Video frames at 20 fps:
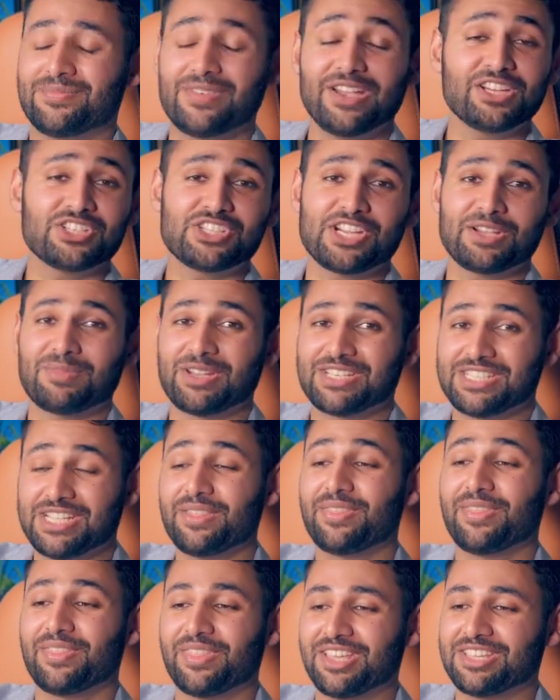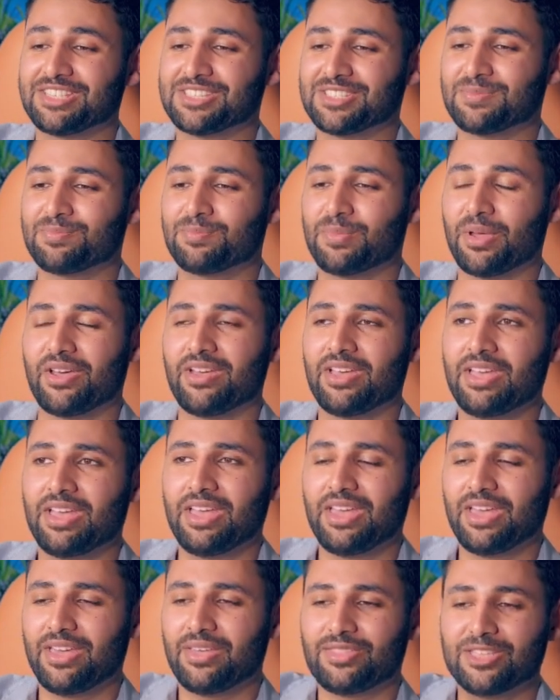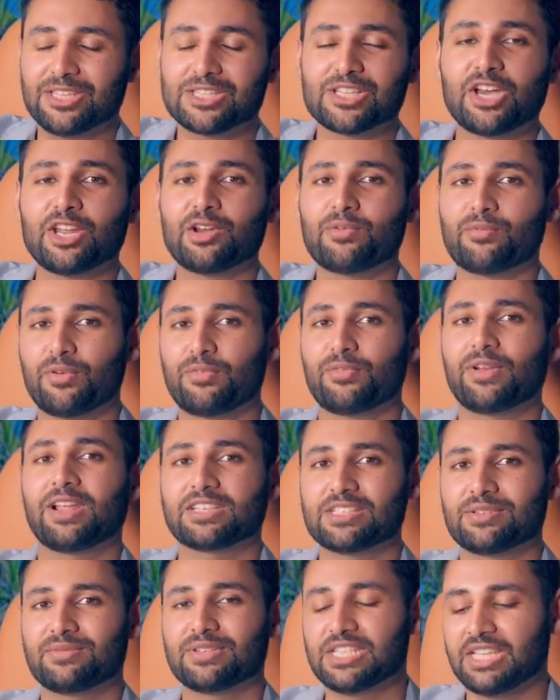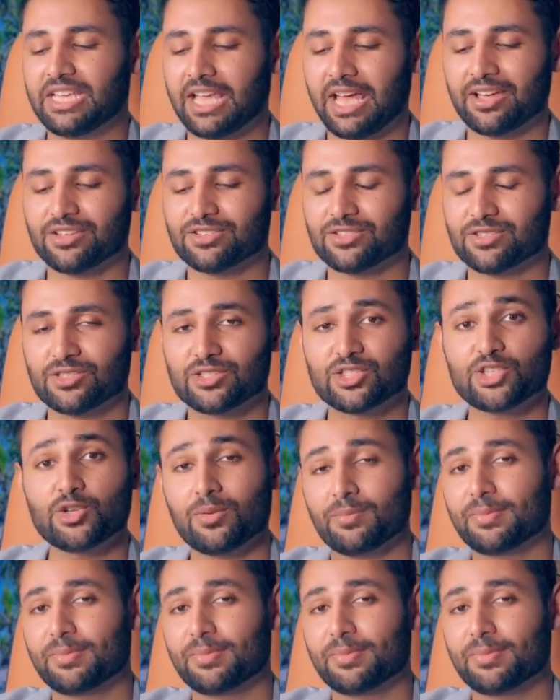I can check my teeth in this, but this kind of reflectivity has two